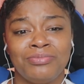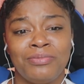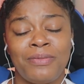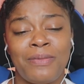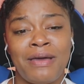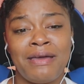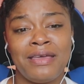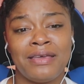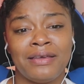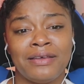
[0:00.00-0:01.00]

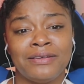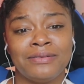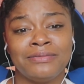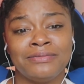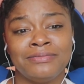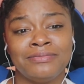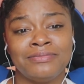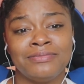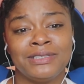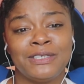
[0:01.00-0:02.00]

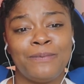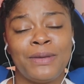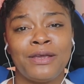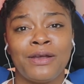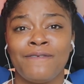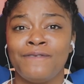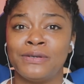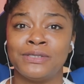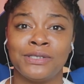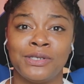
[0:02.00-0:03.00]
Man, to make her
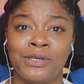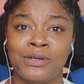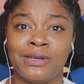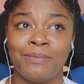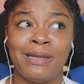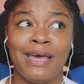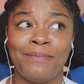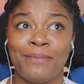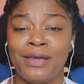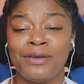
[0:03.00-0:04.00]
feel secure, to
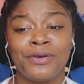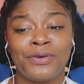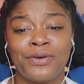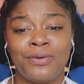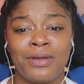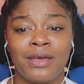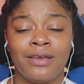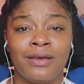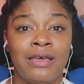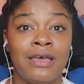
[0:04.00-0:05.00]
make her know,
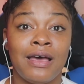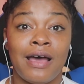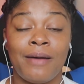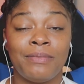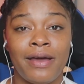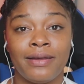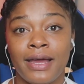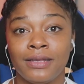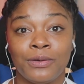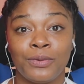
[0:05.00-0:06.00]
like, I'm not
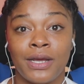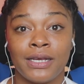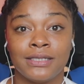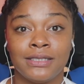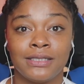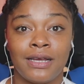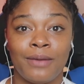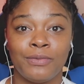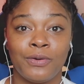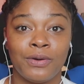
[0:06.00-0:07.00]
like the rest.
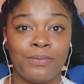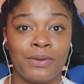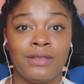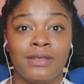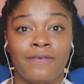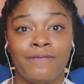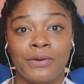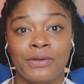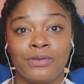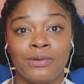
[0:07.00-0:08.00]
I'm going to be there
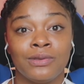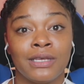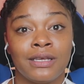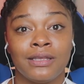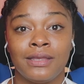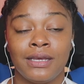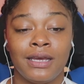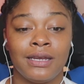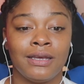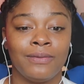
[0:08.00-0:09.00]
for you through thick and
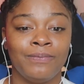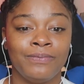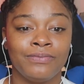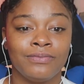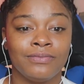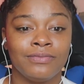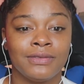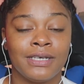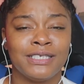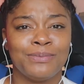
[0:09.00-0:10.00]
thin.
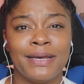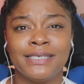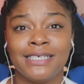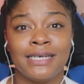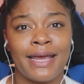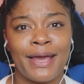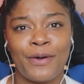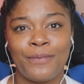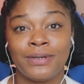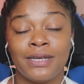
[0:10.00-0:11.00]
And it's messy
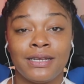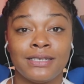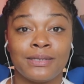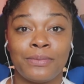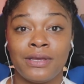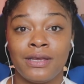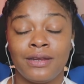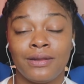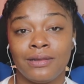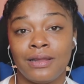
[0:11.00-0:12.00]
now, but that doesn't
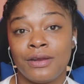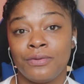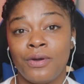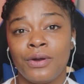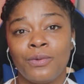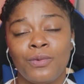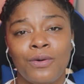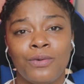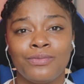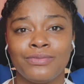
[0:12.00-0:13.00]
mean later on it
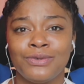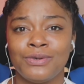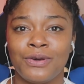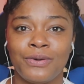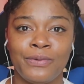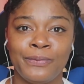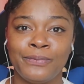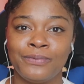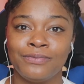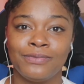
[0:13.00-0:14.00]
won't, you know,
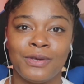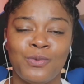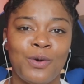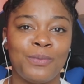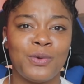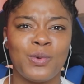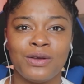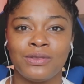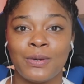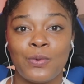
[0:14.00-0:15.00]
it won't be
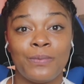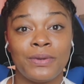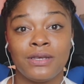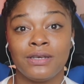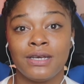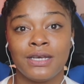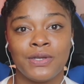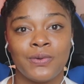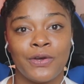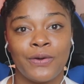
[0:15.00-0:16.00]
worth it. It won't be
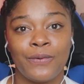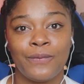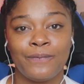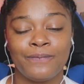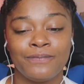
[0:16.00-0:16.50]
good, you know.